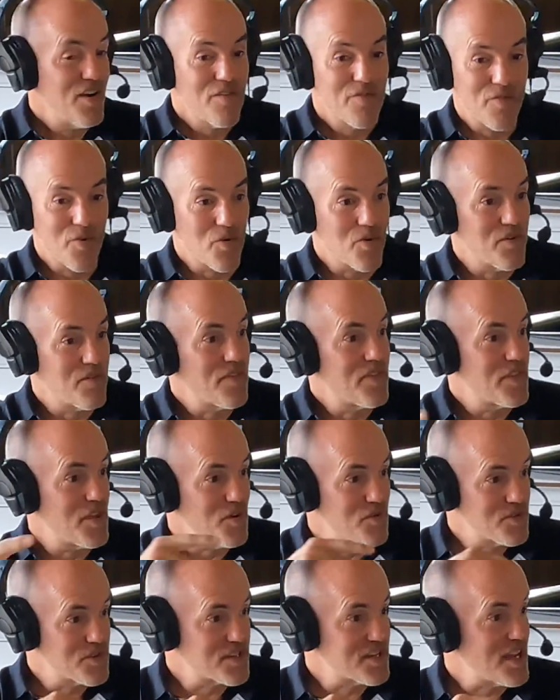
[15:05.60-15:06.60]
for
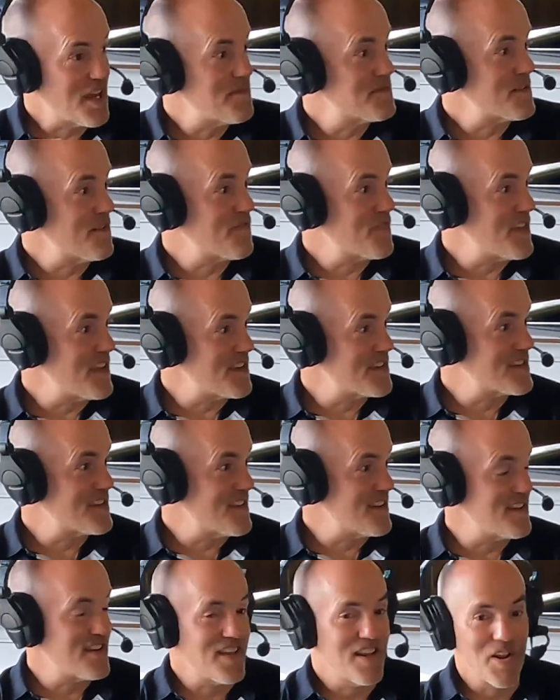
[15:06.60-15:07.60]
those types of things
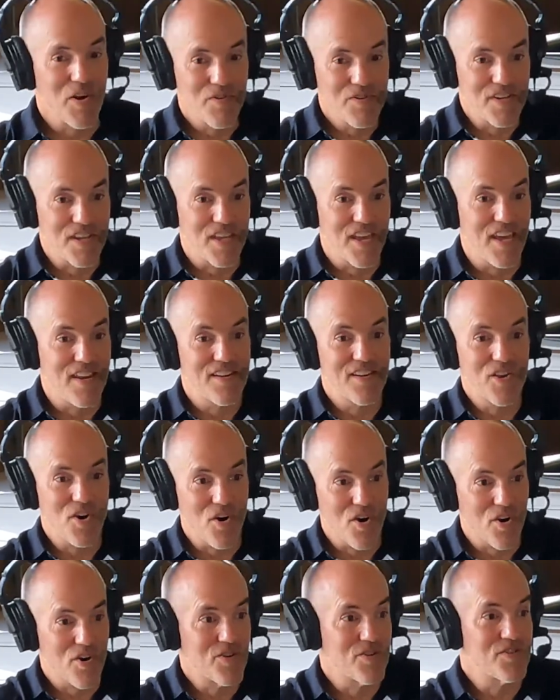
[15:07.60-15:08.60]
to, you know, to get
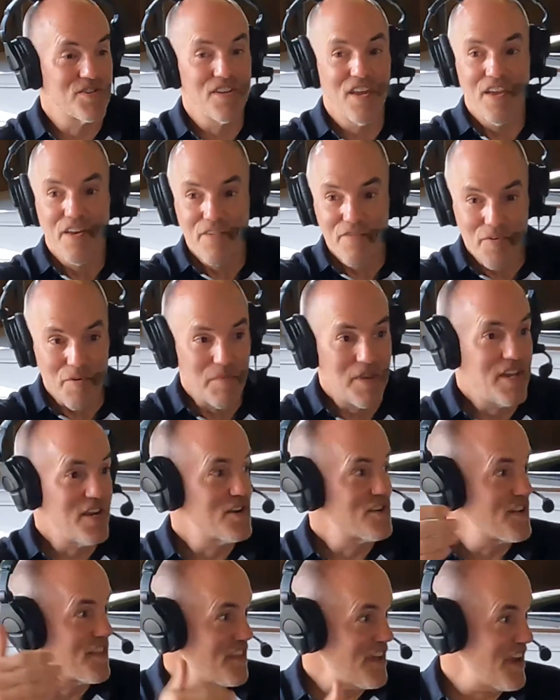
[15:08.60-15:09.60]
cars from
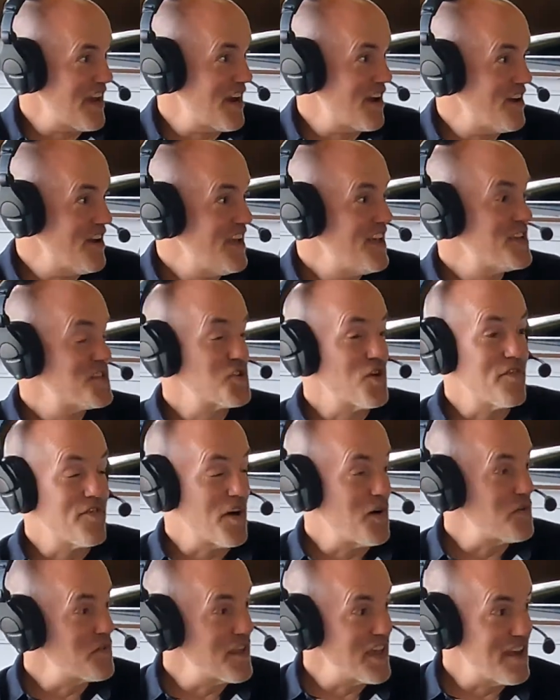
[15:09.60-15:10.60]
here to there. So if I
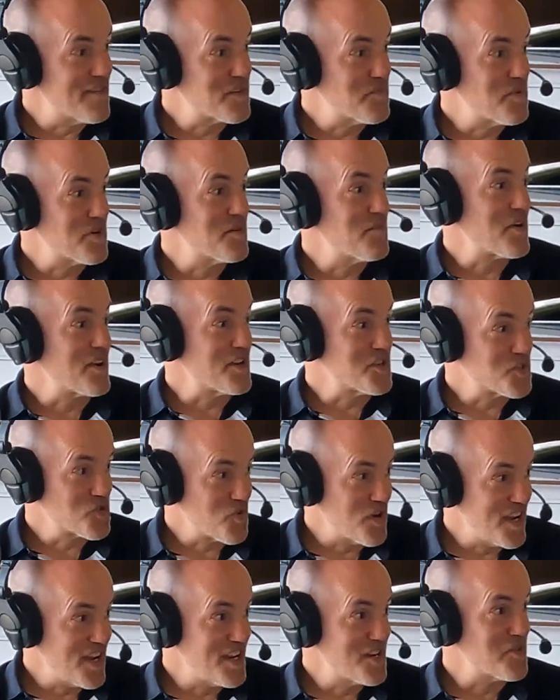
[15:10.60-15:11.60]
only have to put them on a
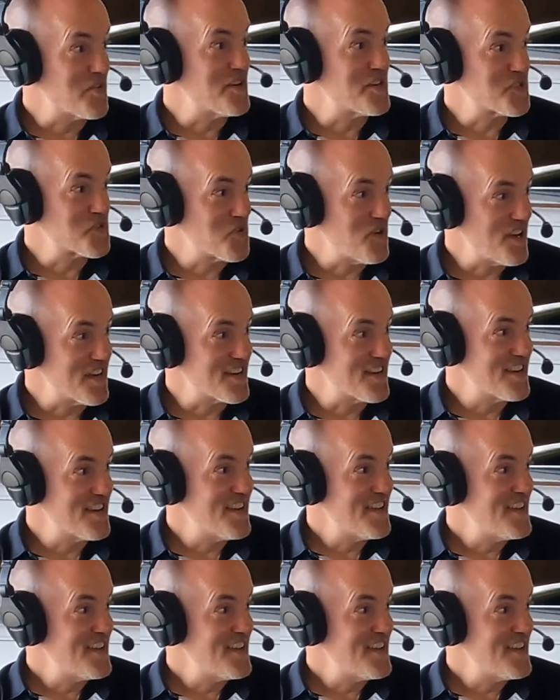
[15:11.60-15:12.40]
train or a truck,